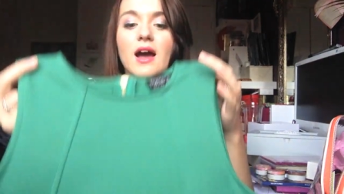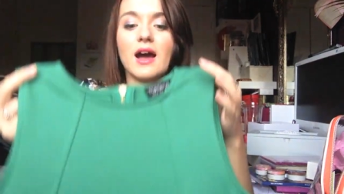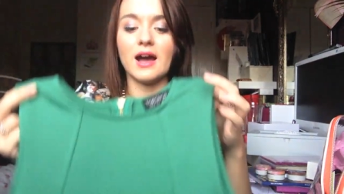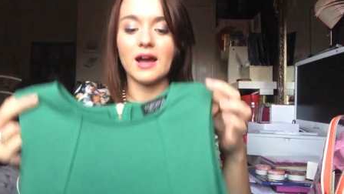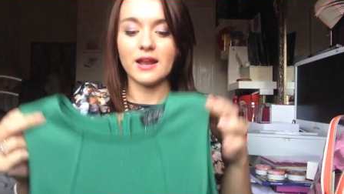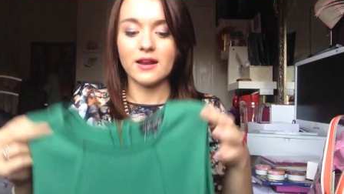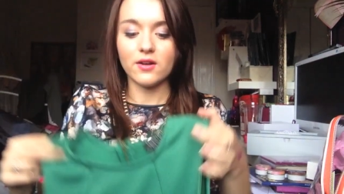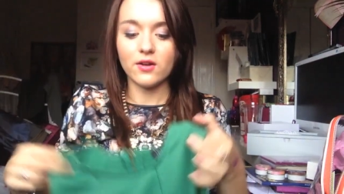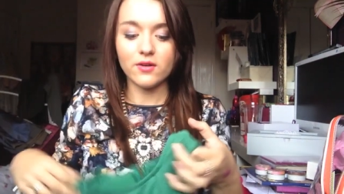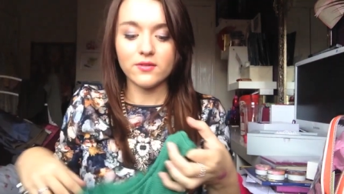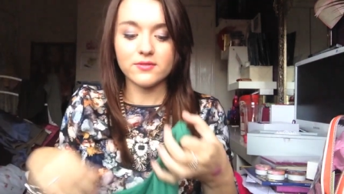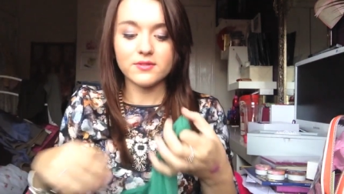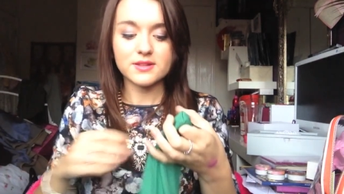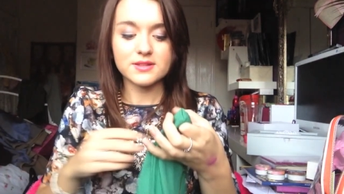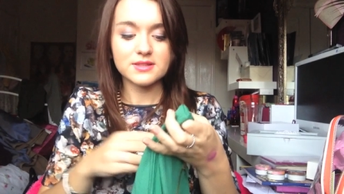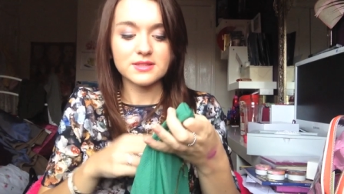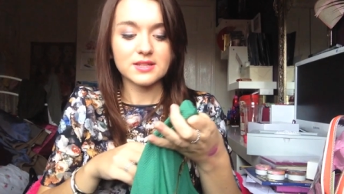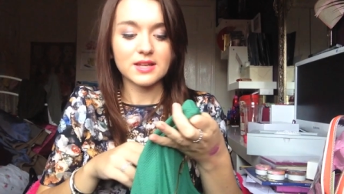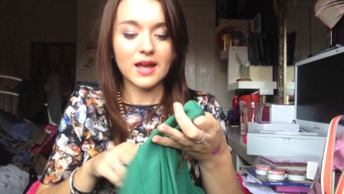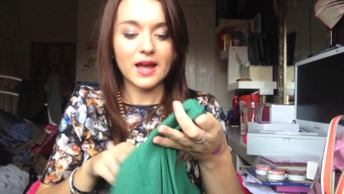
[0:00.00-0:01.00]
and on the
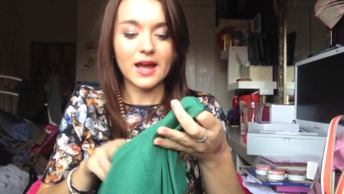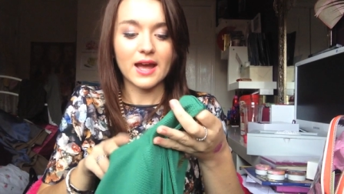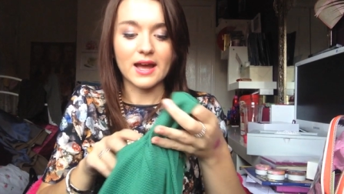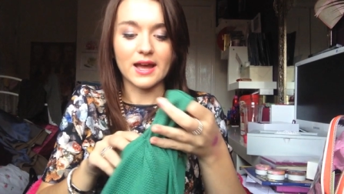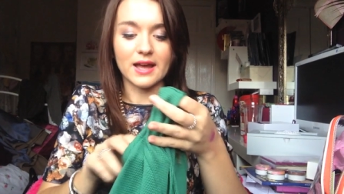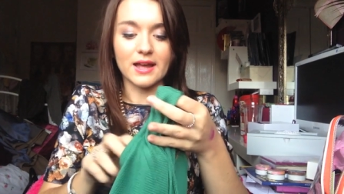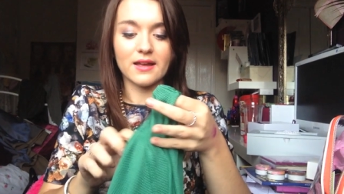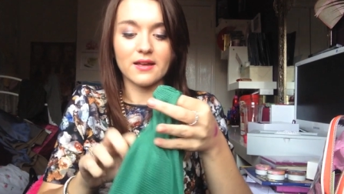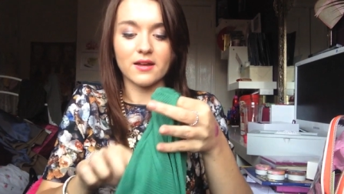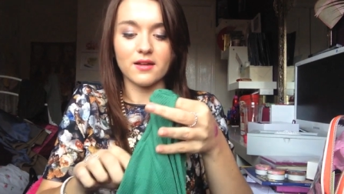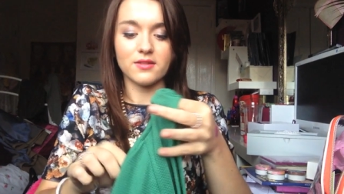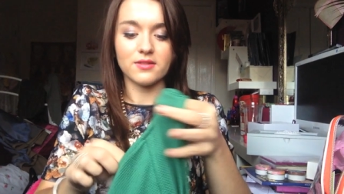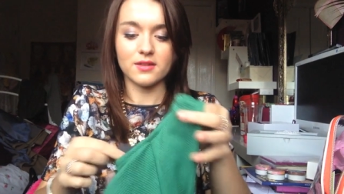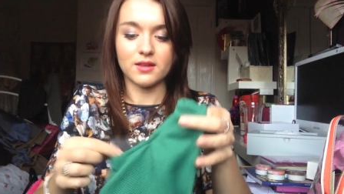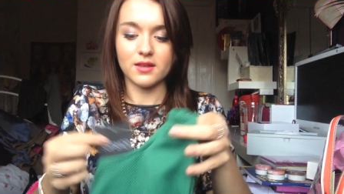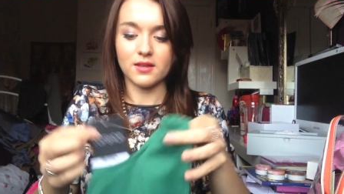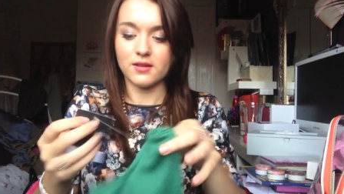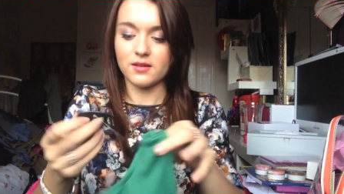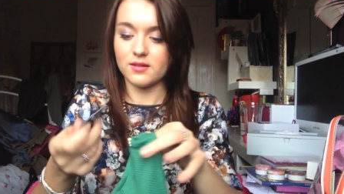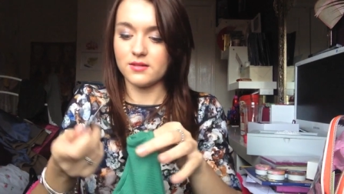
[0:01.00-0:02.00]
tag, I
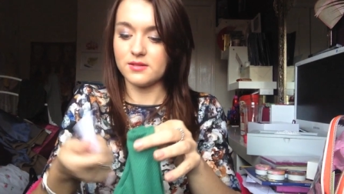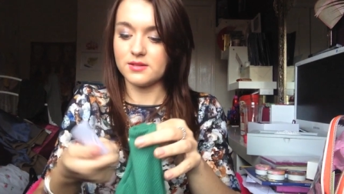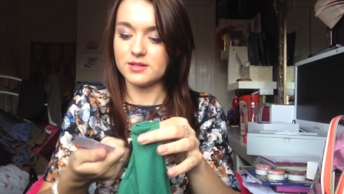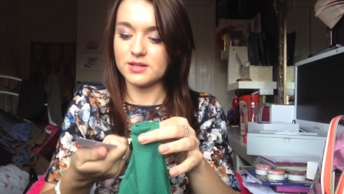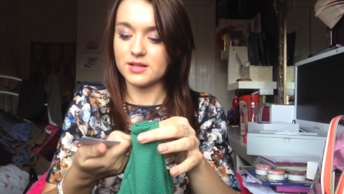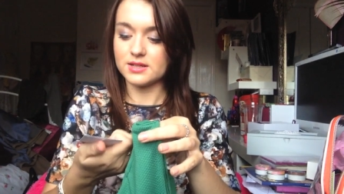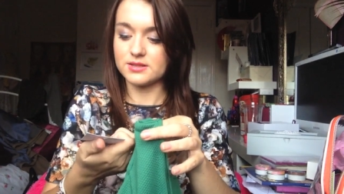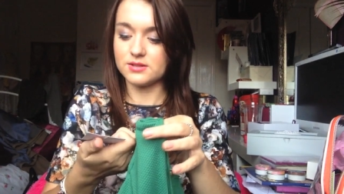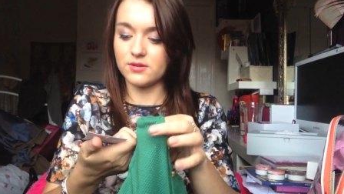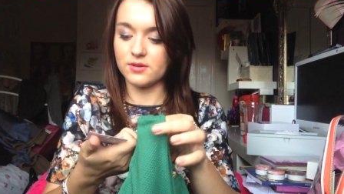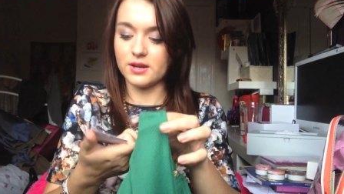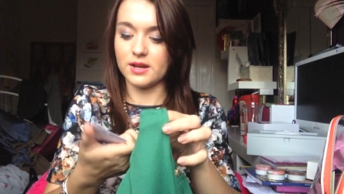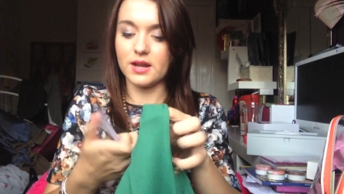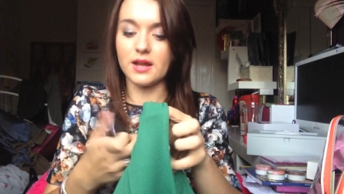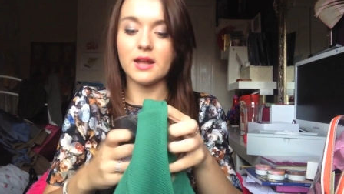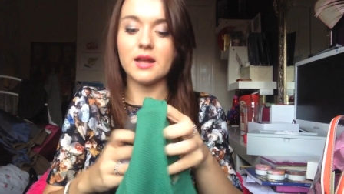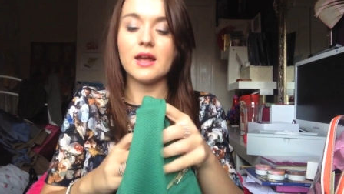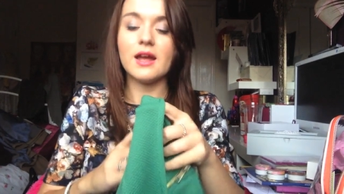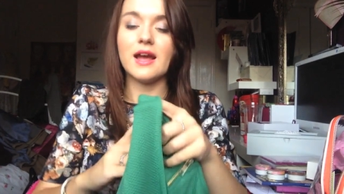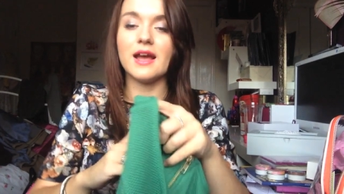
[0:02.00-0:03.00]
think the tag's still
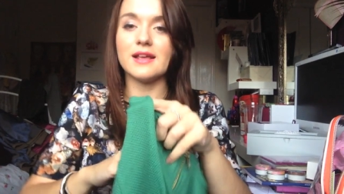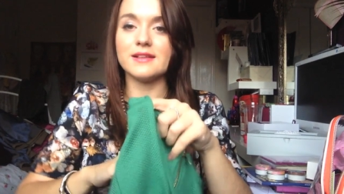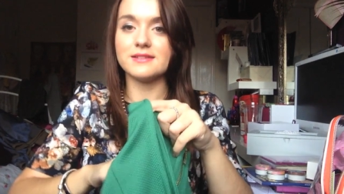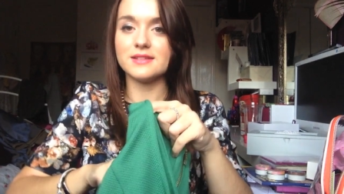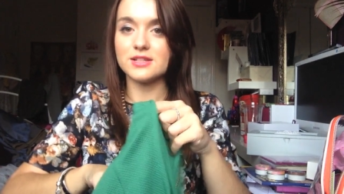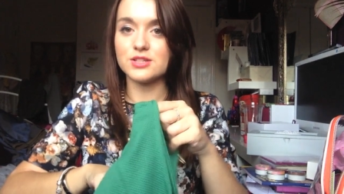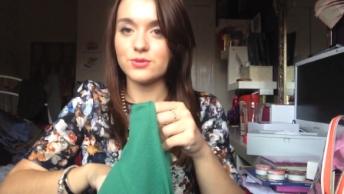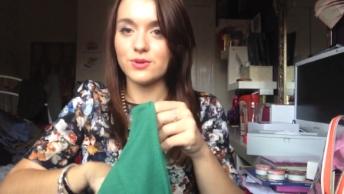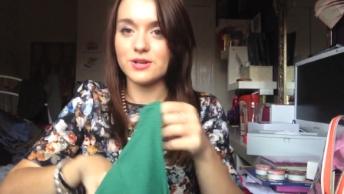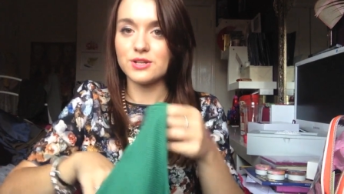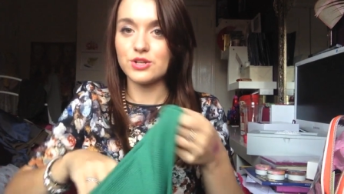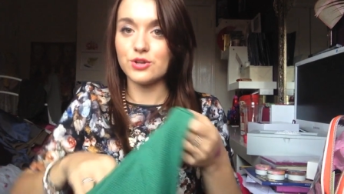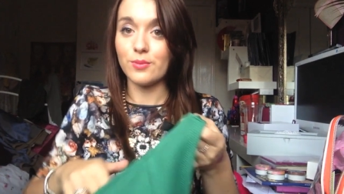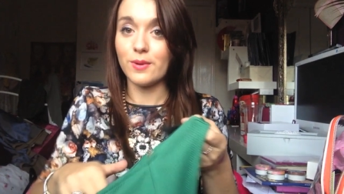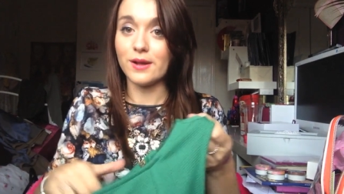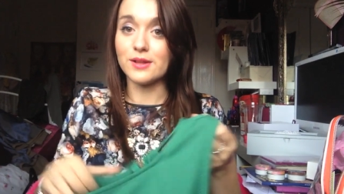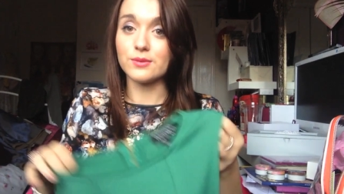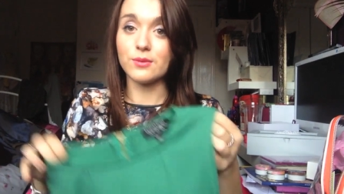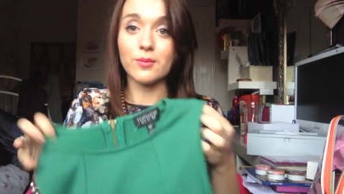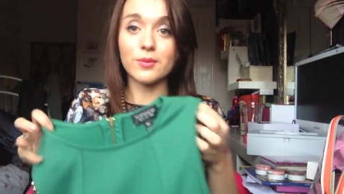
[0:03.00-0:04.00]
here, it says
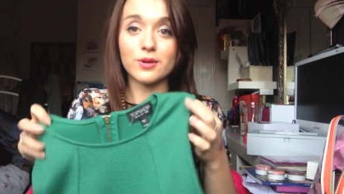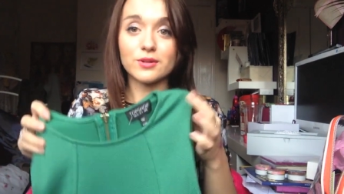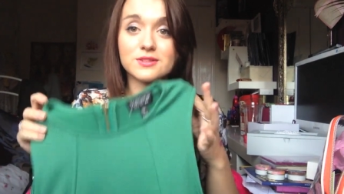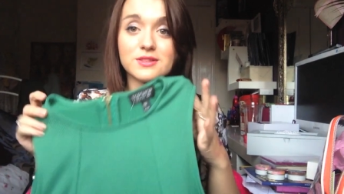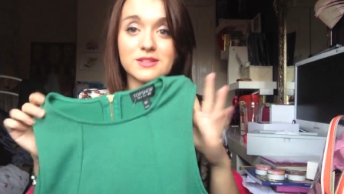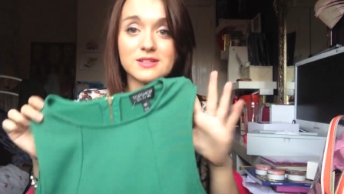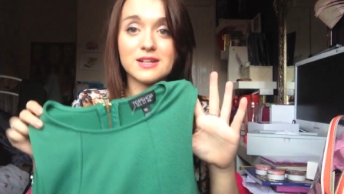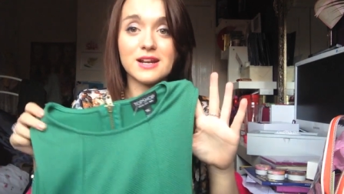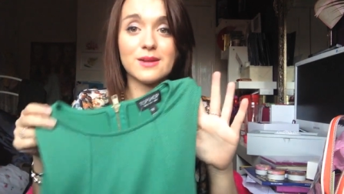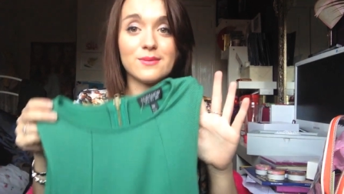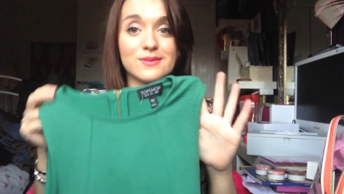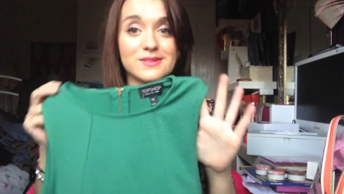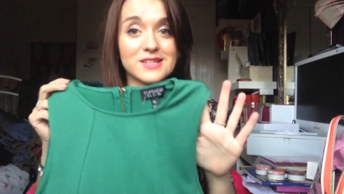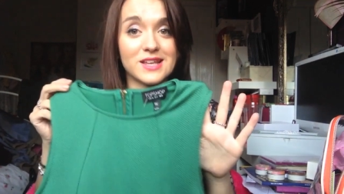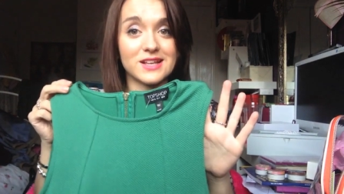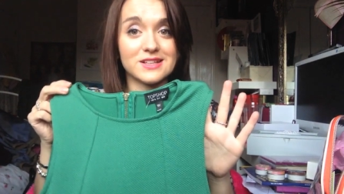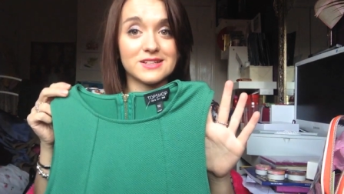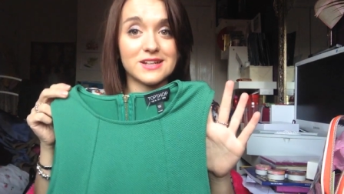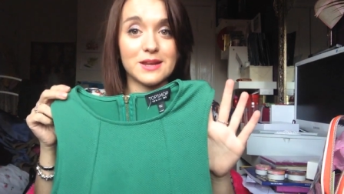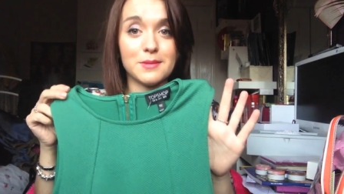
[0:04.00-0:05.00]
£22. When we got to the till it was
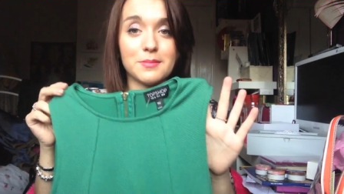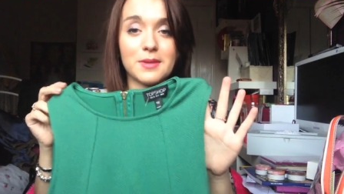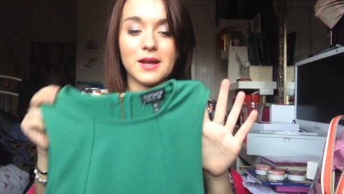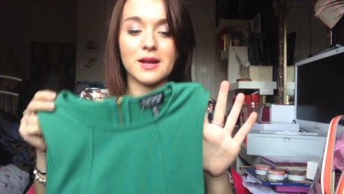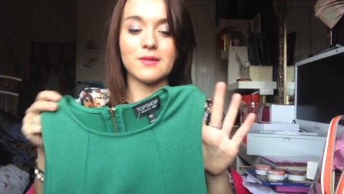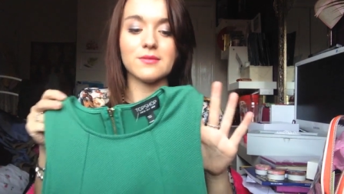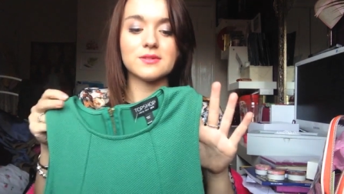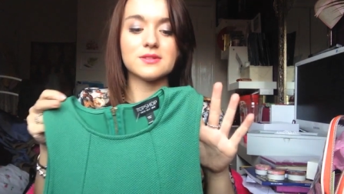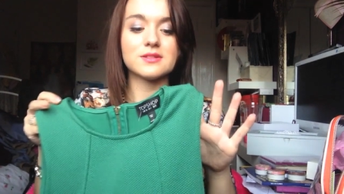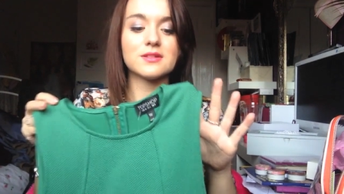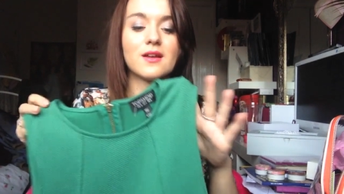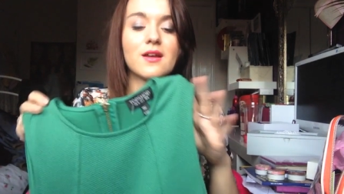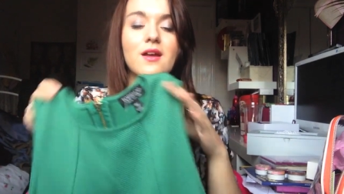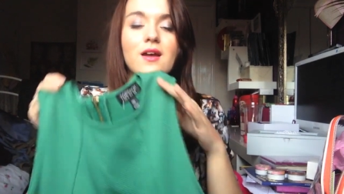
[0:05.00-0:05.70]
£16.